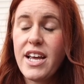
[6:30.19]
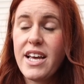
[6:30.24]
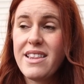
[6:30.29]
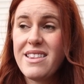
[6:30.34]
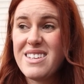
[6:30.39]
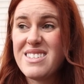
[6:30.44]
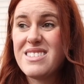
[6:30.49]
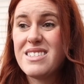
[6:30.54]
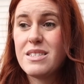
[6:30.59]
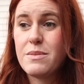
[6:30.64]
And
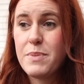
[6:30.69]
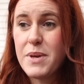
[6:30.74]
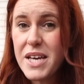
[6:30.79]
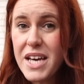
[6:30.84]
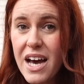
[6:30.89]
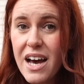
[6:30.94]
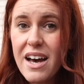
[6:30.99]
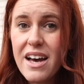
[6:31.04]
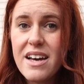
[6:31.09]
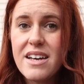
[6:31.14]
this is
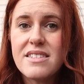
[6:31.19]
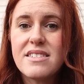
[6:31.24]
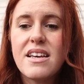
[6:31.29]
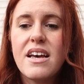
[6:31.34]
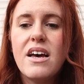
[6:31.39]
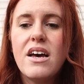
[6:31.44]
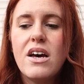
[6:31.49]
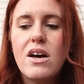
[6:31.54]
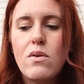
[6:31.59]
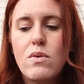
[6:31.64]
because
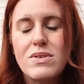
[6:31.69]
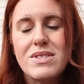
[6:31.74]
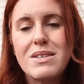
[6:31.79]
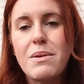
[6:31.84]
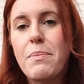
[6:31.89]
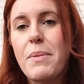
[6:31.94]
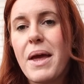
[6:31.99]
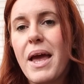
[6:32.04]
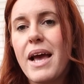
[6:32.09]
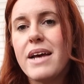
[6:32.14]
when
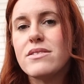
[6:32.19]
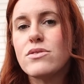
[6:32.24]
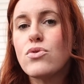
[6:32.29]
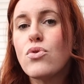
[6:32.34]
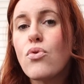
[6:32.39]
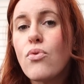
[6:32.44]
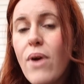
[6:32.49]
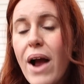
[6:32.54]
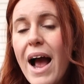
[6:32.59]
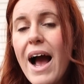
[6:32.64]
something is
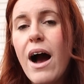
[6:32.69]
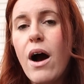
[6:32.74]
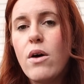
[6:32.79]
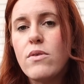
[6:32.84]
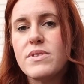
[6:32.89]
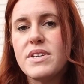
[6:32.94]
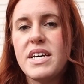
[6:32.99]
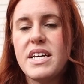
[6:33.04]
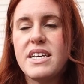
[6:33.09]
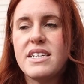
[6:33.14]

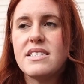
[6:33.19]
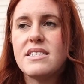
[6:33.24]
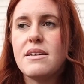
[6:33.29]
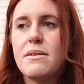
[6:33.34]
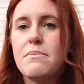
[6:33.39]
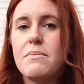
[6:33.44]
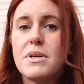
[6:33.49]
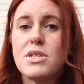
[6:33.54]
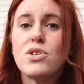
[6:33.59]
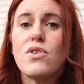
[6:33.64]
ground, it is
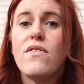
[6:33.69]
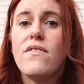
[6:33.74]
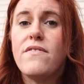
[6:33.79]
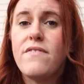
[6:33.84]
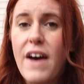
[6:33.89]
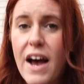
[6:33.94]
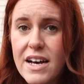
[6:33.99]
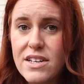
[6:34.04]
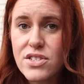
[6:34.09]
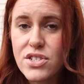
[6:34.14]
much
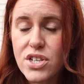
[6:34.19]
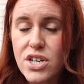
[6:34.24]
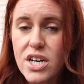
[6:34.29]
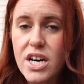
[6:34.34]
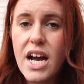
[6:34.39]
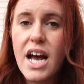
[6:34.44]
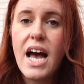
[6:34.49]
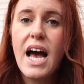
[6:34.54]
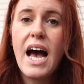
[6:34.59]
faster